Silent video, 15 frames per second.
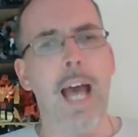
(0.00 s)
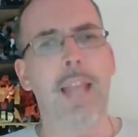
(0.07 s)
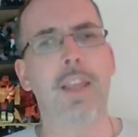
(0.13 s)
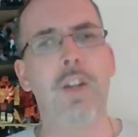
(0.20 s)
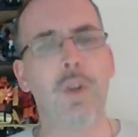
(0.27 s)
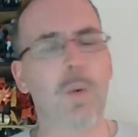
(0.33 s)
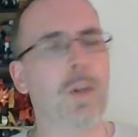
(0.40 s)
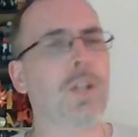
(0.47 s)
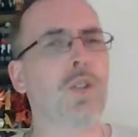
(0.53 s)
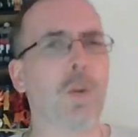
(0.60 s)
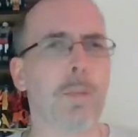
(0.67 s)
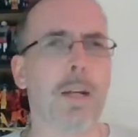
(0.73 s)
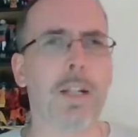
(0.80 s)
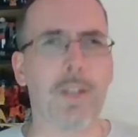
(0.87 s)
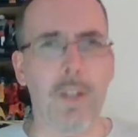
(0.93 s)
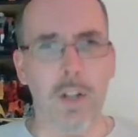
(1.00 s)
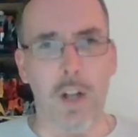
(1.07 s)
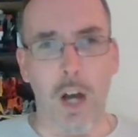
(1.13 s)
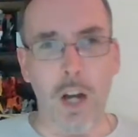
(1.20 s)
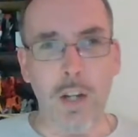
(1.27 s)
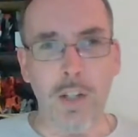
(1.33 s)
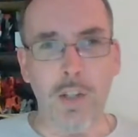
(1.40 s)
The new one is going to be a
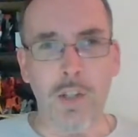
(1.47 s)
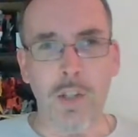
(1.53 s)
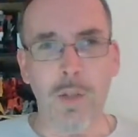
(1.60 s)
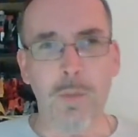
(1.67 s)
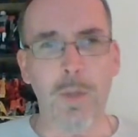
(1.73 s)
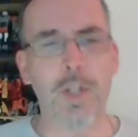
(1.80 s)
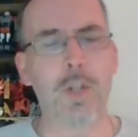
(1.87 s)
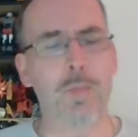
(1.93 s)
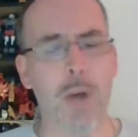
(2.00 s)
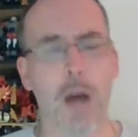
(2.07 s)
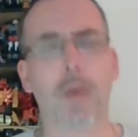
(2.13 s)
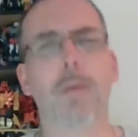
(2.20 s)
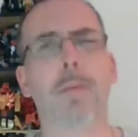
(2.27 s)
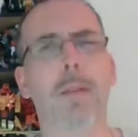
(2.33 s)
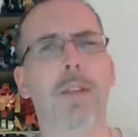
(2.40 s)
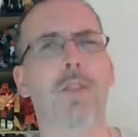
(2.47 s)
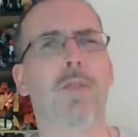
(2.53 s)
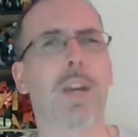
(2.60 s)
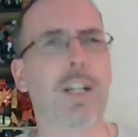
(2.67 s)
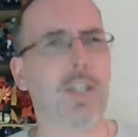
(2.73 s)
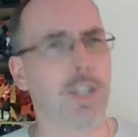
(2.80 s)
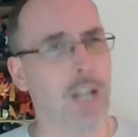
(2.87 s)
deluxe, which is probably the
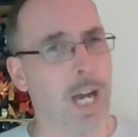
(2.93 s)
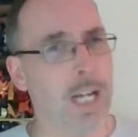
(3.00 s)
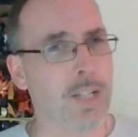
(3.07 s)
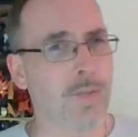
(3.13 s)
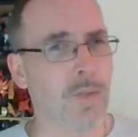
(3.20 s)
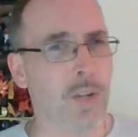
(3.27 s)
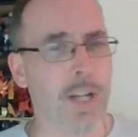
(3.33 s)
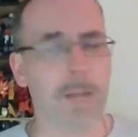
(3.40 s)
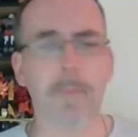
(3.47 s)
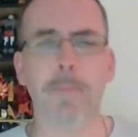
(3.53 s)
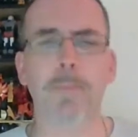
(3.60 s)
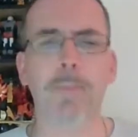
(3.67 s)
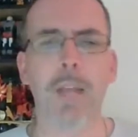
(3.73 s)
right size for him.